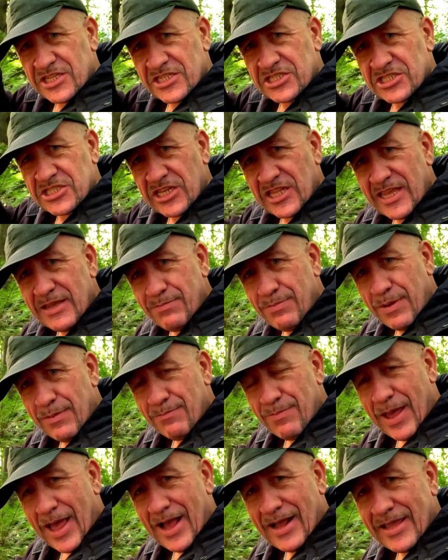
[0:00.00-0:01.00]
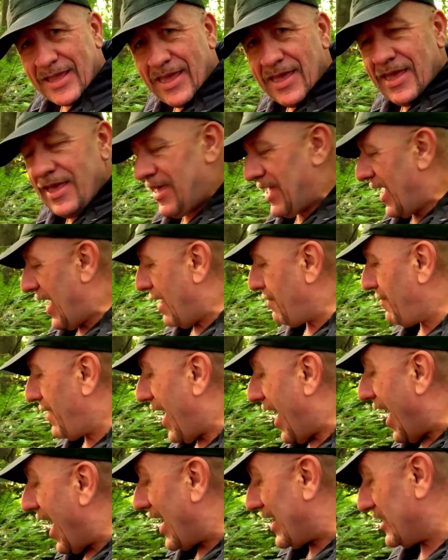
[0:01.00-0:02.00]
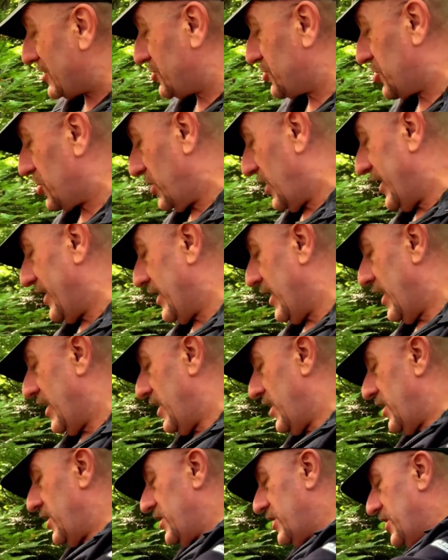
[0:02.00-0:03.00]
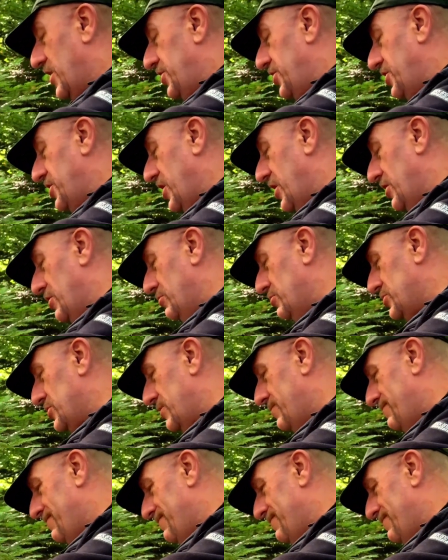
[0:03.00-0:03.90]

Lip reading: the sleeping bag I'm actually going to use.